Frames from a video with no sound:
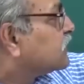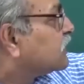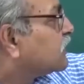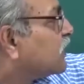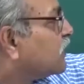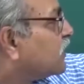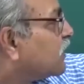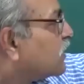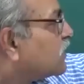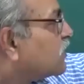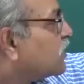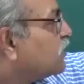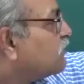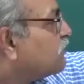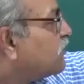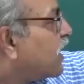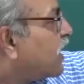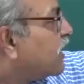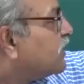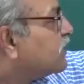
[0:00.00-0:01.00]

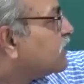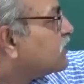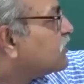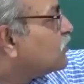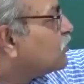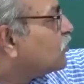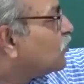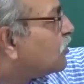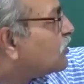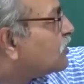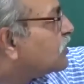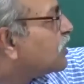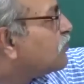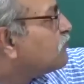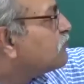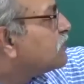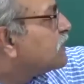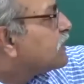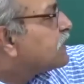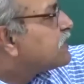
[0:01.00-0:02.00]
conduction band is not
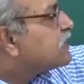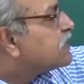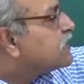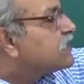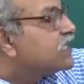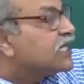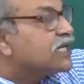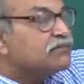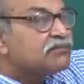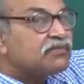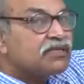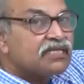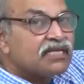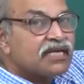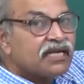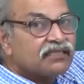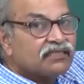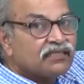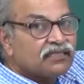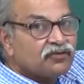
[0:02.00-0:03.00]
completely
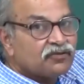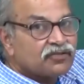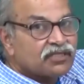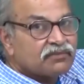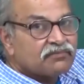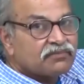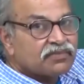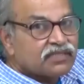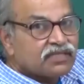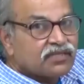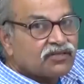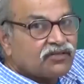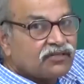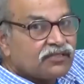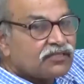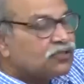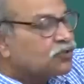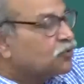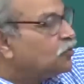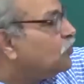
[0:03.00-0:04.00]
empty at the low temperature
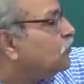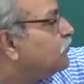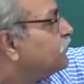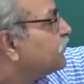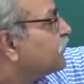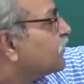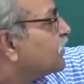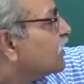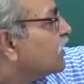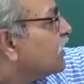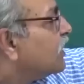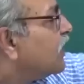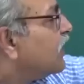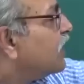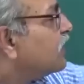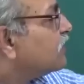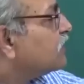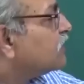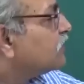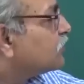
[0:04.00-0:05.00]
also,
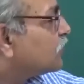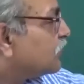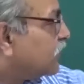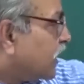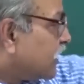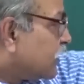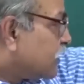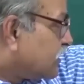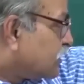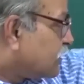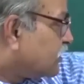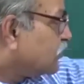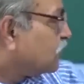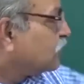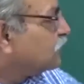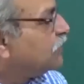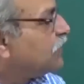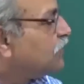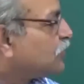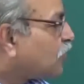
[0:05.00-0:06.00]
and so that is,
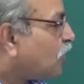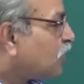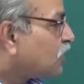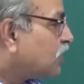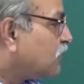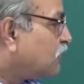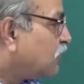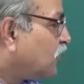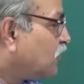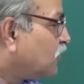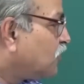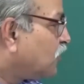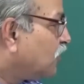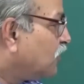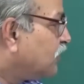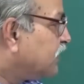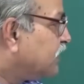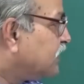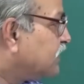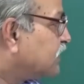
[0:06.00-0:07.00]
so we talked about
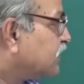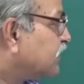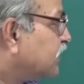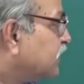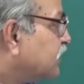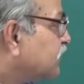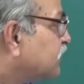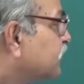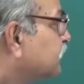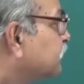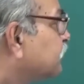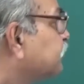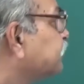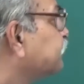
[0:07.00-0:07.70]
all these things.